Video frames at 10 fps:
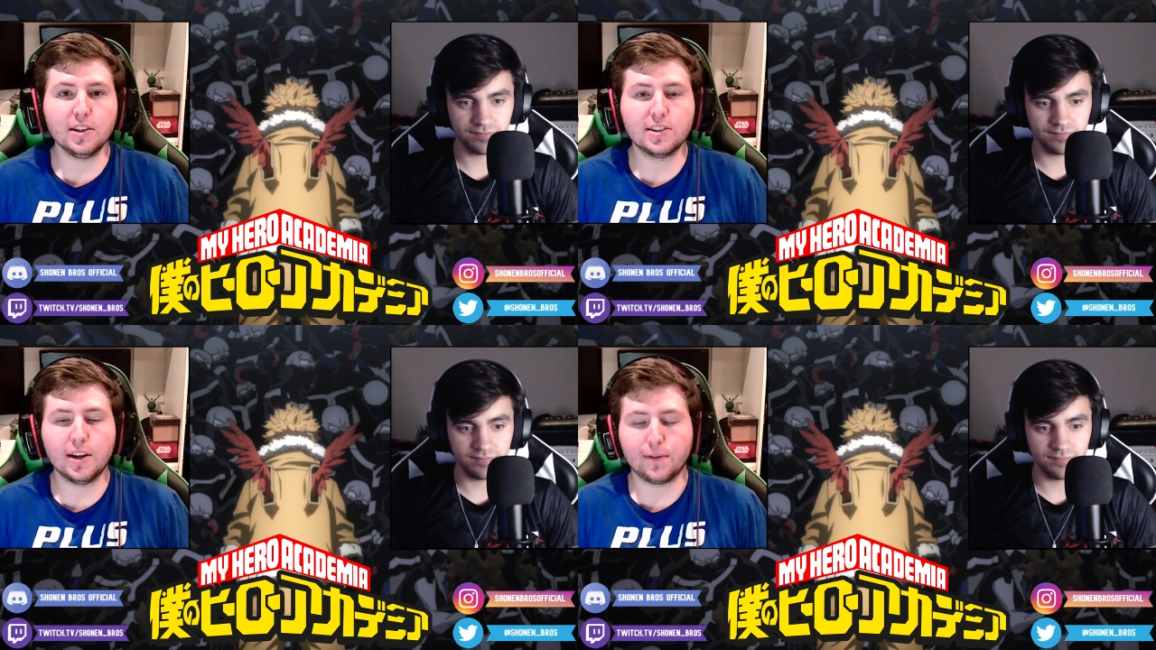
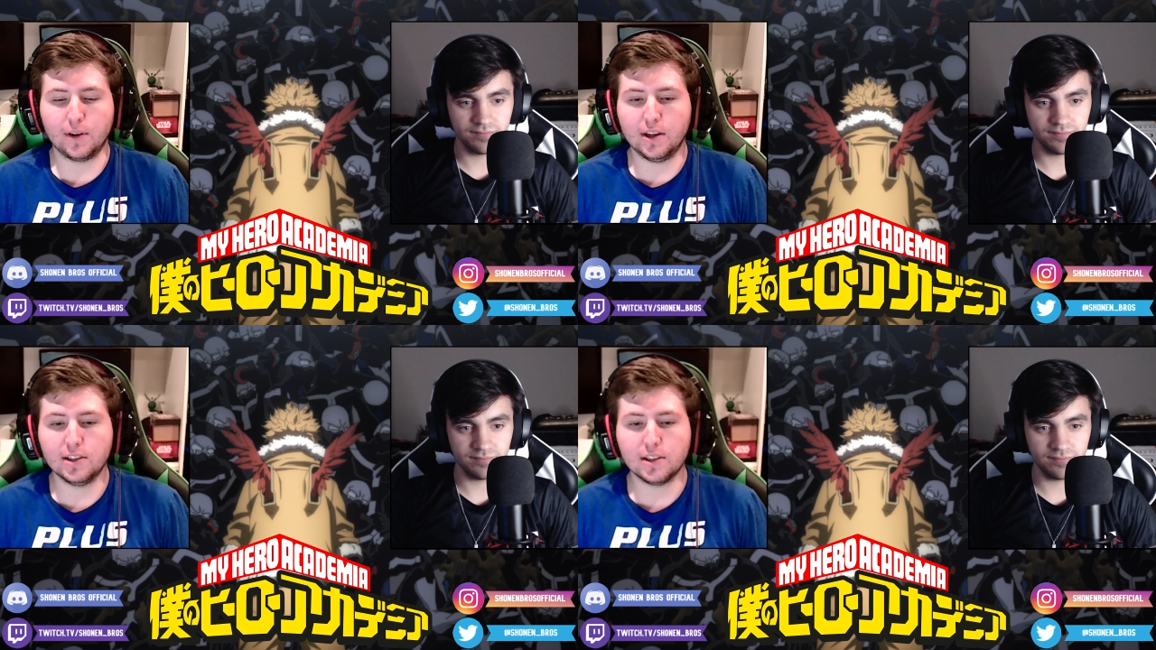
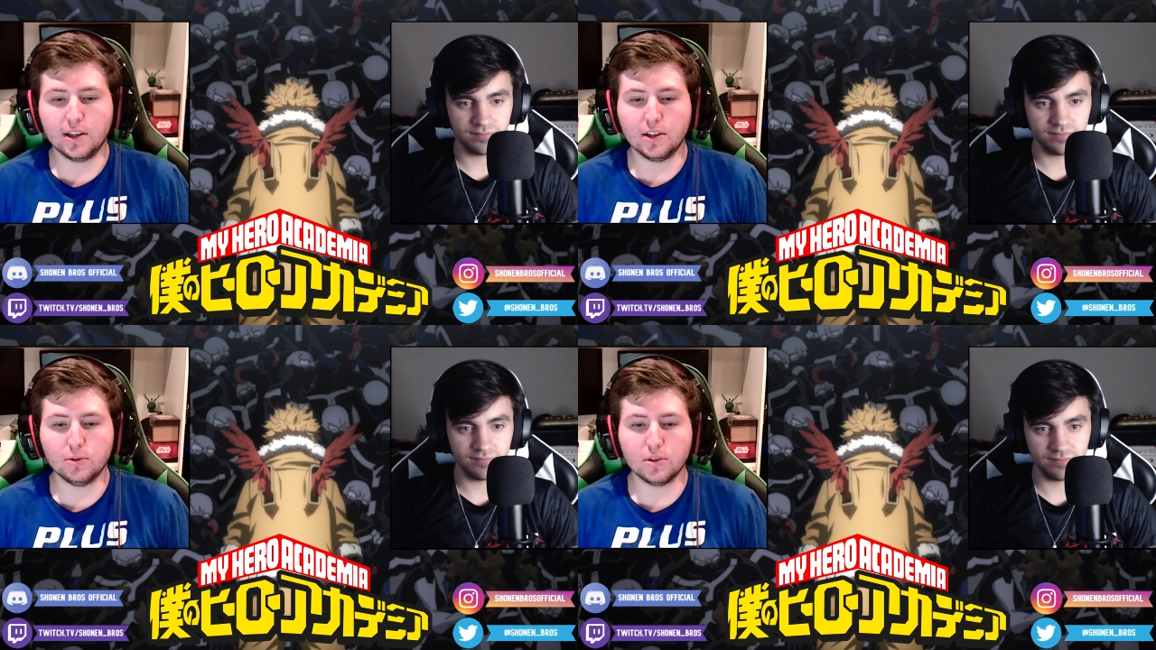Speaker 1: different.
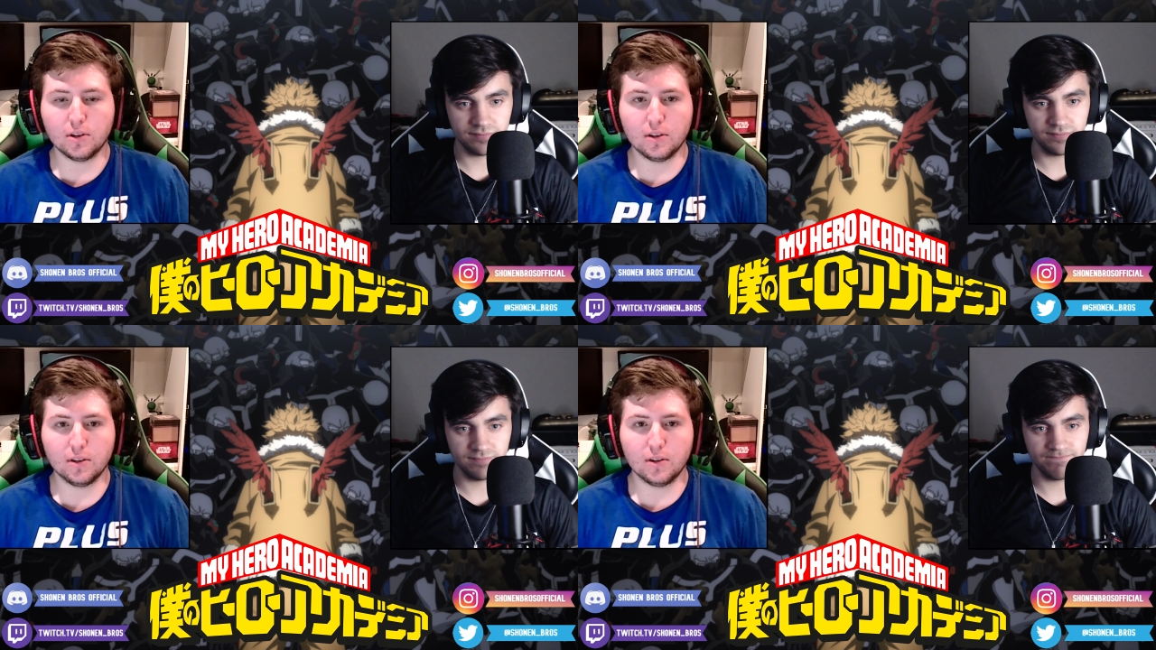
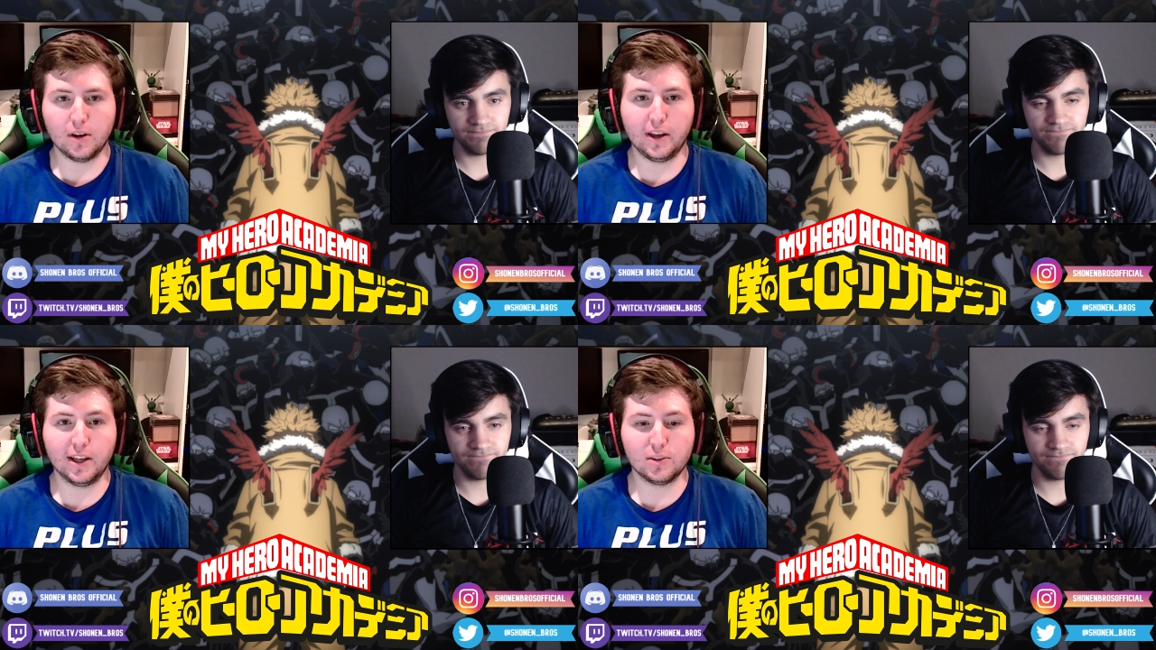
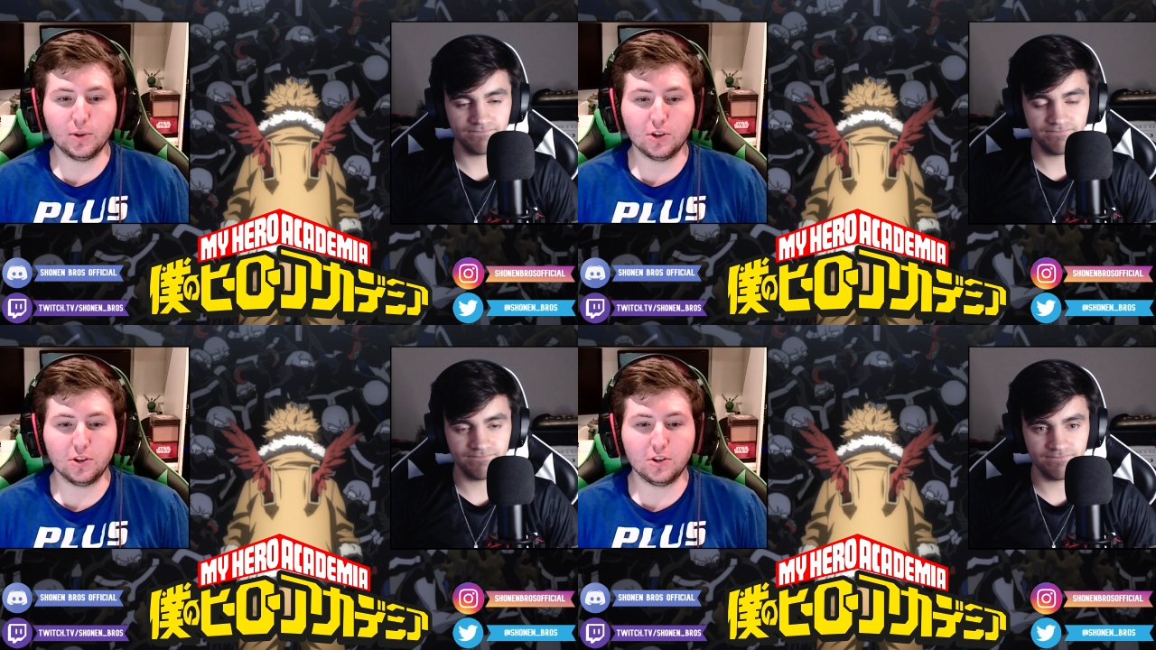I guess we
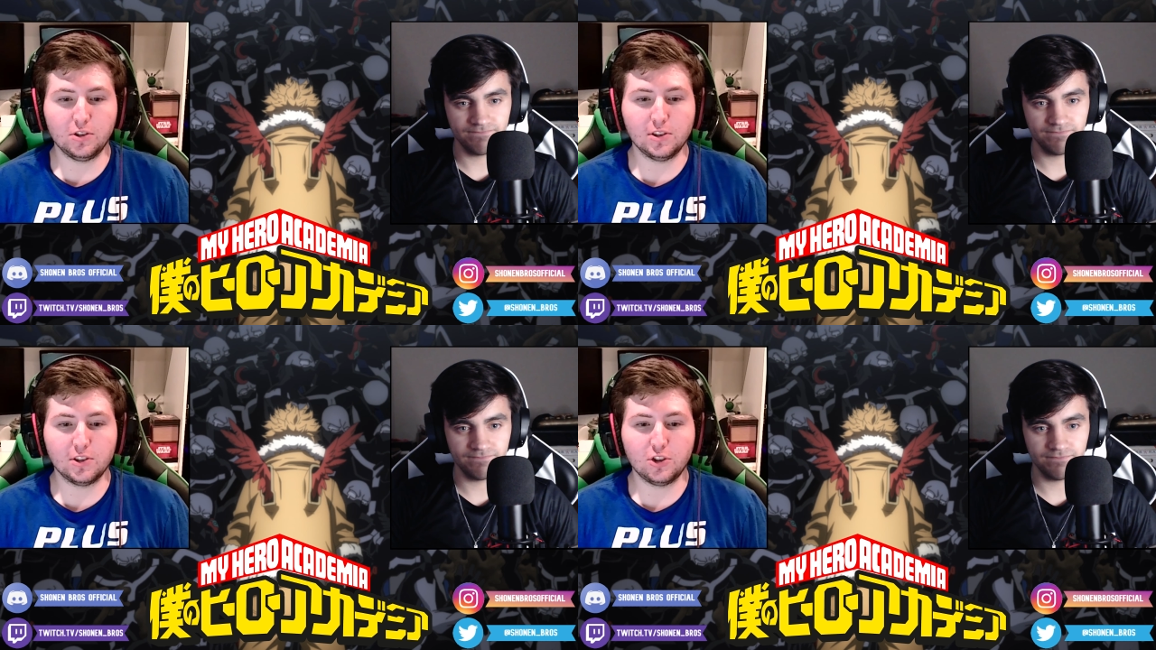should
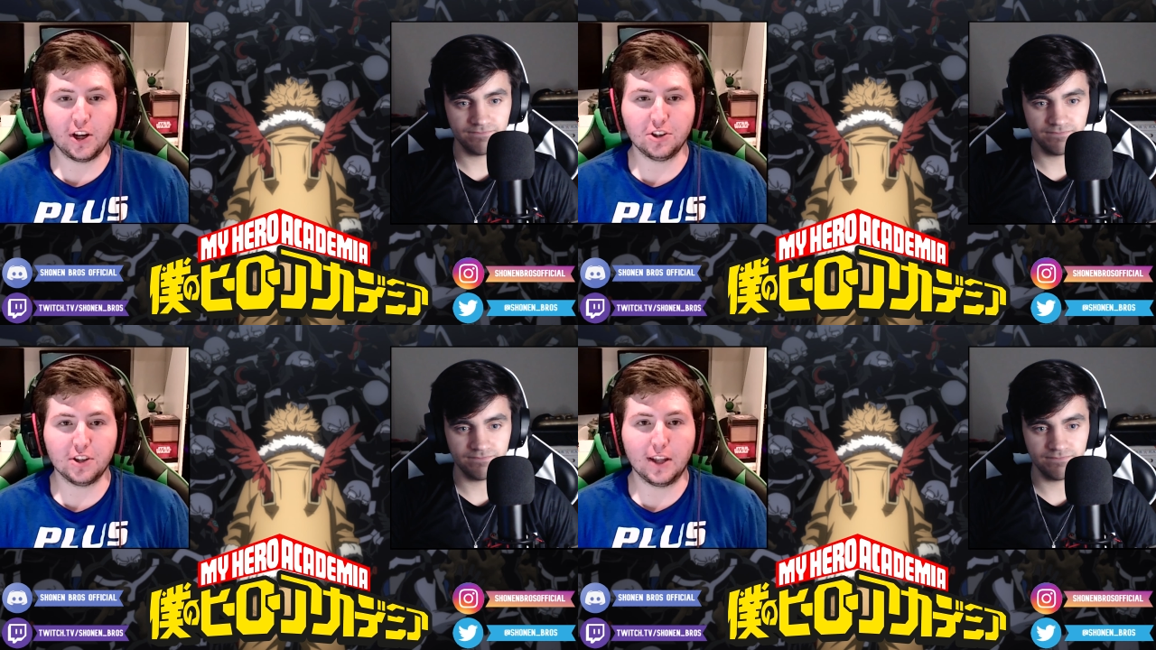
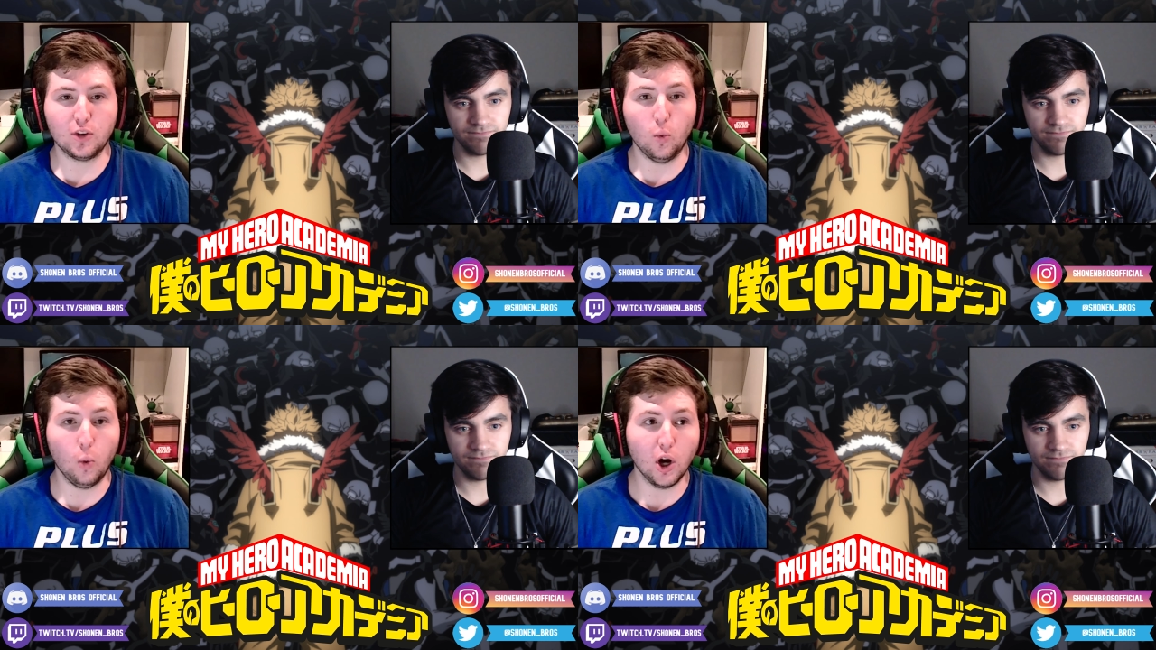change that
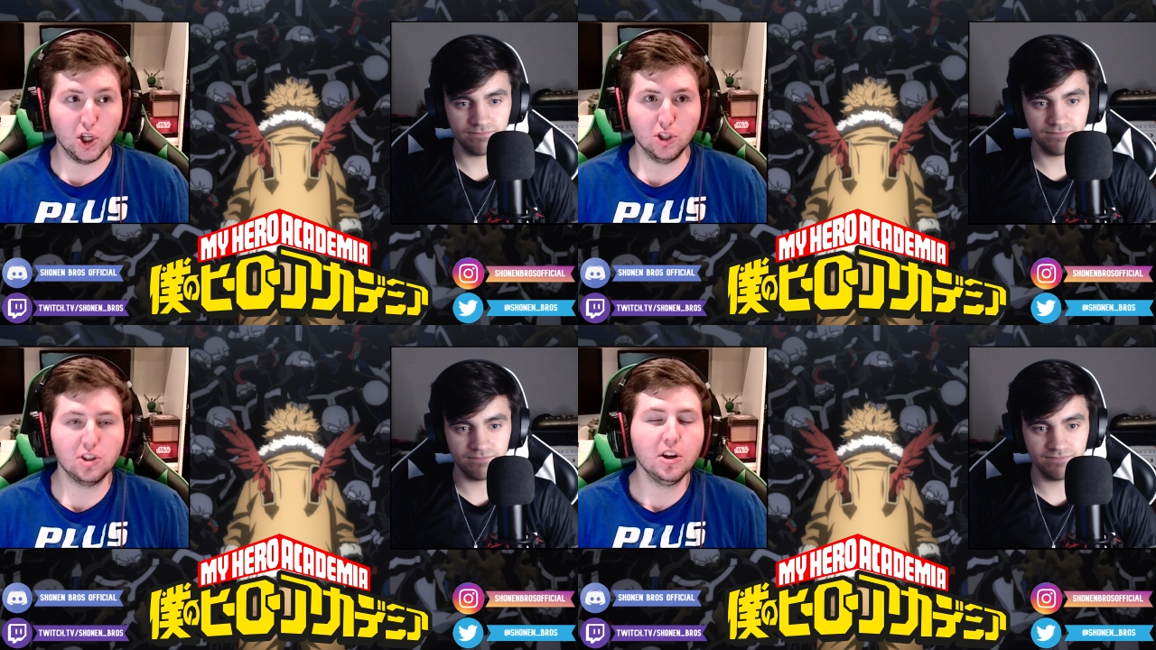to
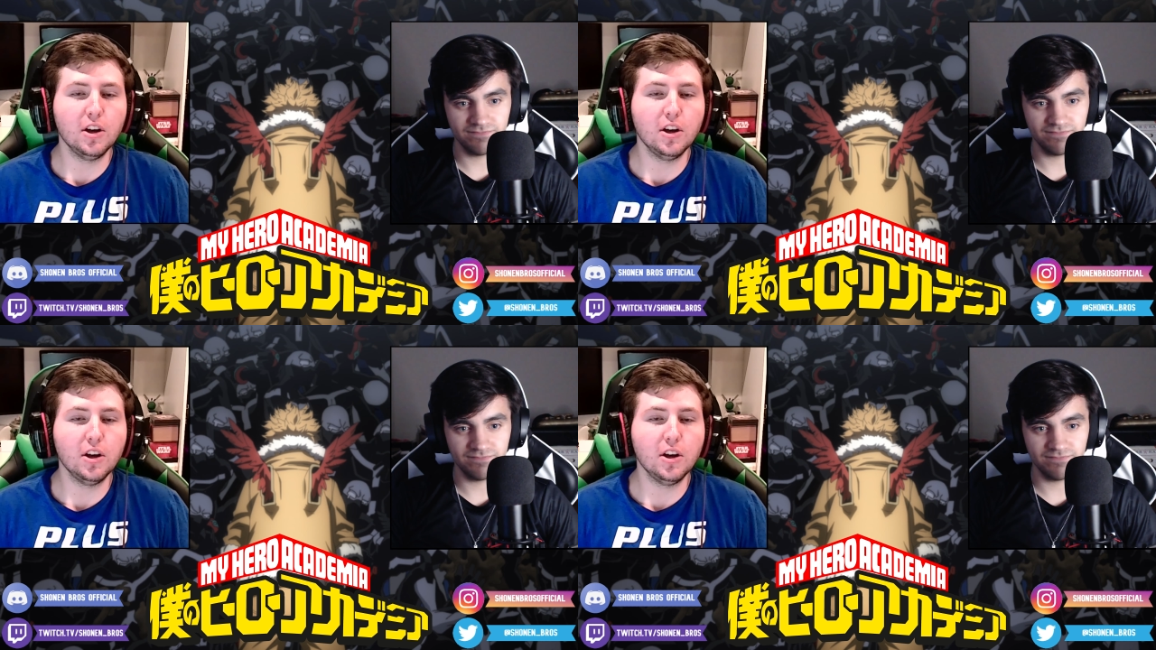was.